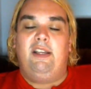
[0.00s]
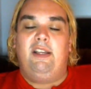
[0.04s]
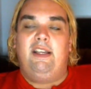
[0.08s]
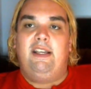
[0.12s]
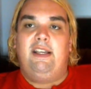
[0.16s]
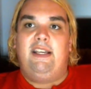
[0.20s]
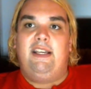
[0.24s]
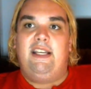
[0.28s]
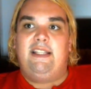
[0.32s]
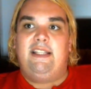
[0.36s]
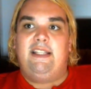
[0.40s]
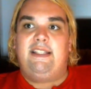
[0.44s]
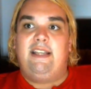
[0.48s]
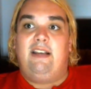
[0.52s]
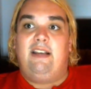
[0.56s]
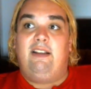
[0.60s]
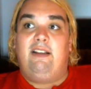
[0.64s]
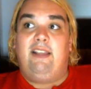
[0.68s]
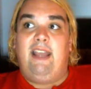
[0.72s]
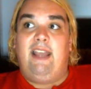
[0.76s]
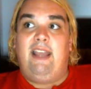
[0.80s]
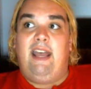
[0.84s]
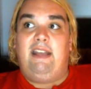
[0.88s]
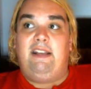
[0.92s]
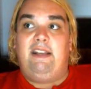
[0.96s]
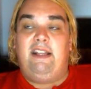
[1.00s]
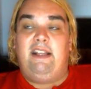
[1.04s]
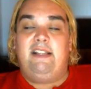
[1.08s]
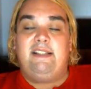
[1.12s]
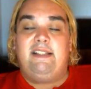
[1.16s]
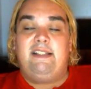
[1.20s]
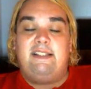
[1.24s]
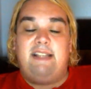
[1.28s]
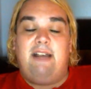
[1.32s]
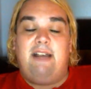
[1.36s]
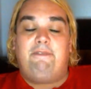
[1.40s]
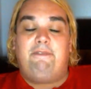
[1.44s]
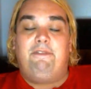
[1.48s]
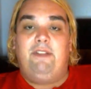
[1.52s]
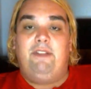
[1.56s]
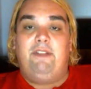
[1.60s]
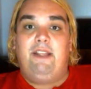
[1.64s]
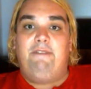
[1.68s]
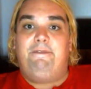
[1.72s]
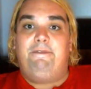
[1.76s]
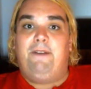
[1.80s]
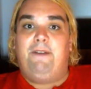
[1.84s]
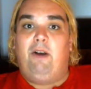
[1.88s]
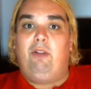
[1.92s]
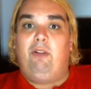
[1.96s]
It again, it definitely
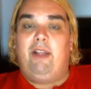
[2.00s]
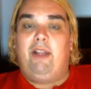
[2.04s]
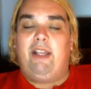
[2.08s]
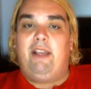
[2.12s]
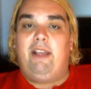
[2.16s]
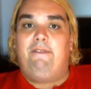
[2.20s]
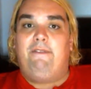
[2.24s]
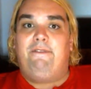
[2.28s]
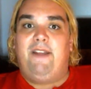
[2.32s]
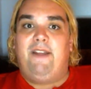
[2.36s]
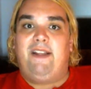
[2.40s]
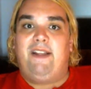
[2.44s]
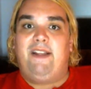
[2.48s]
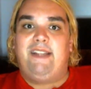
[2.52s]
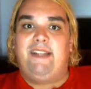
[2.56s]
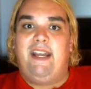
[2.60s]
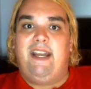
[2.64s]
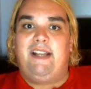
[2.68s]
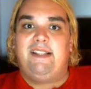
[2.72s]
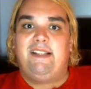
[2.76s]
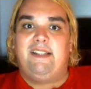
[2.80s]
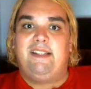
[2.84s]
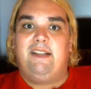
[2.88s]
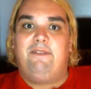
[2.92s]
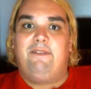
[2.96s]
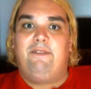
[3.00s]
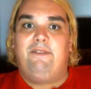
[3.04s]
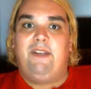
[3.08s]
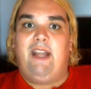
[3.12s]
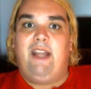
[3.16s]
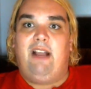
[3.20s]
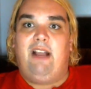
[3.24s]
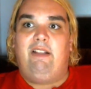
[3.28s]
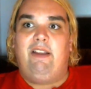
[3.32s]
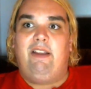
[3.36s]
felt like a fantastic finale.